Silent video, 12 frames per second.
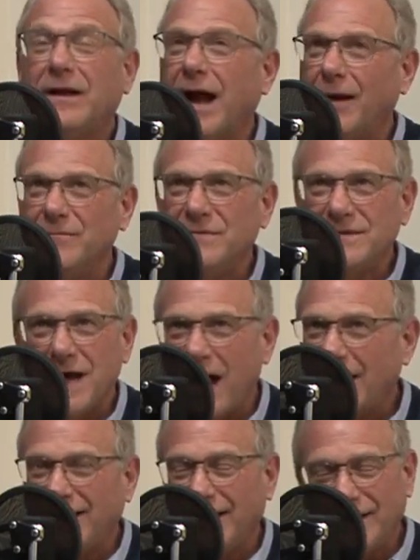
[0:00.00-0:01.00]
I'm
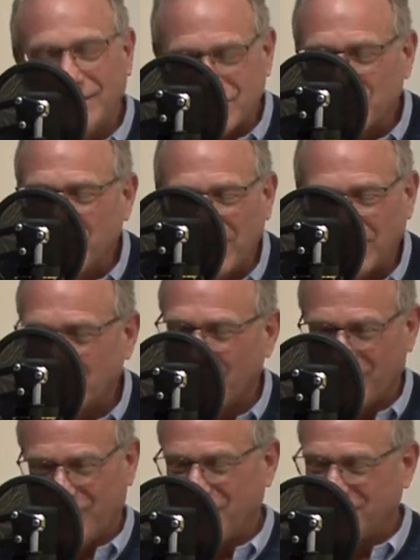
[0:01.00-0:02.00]
dying to be at
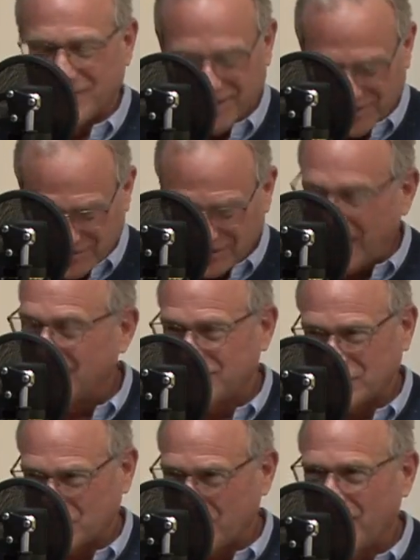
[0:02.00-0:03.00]
one of your dinners, I
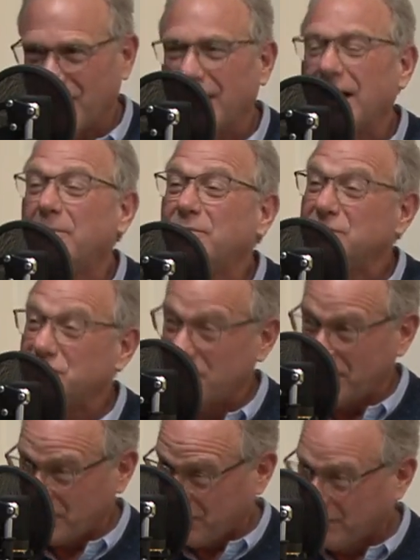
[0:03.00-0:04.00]
swear, and I
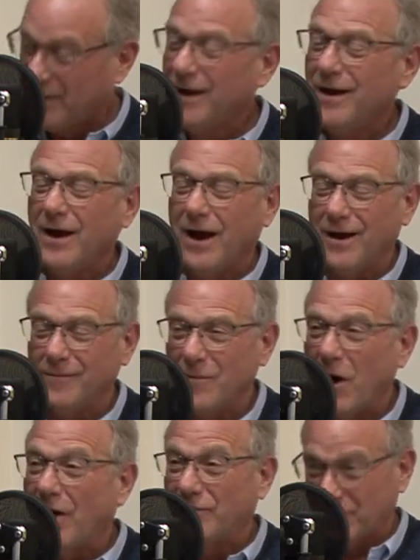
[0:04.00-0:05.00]
appreciate you
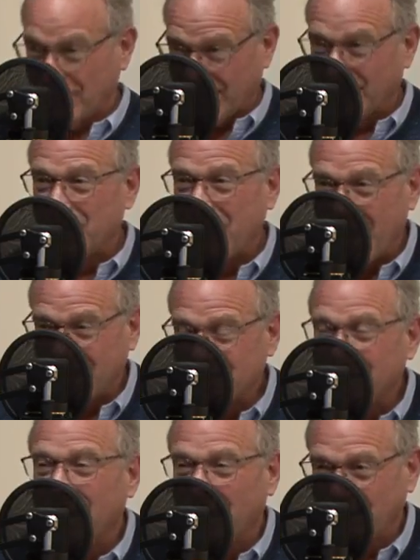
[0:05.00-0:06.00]
offering in the
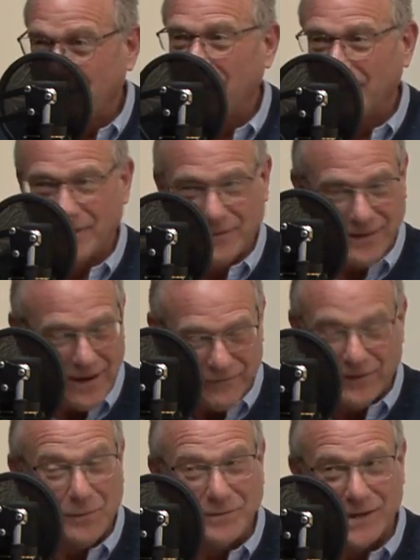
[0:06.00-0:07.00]
past, and I
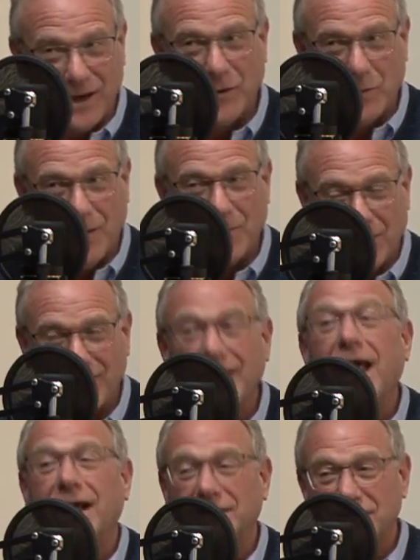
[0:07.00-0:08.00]
definitely will take you up on
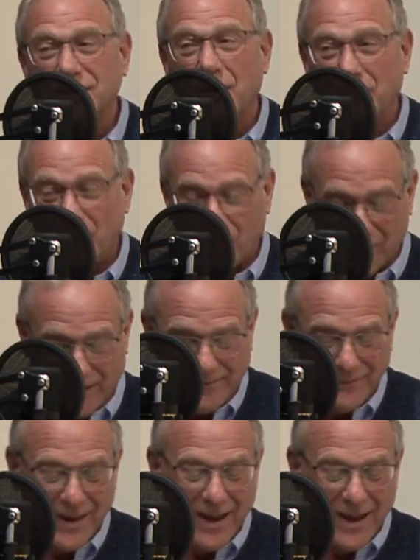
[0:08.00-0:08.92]
it at some point.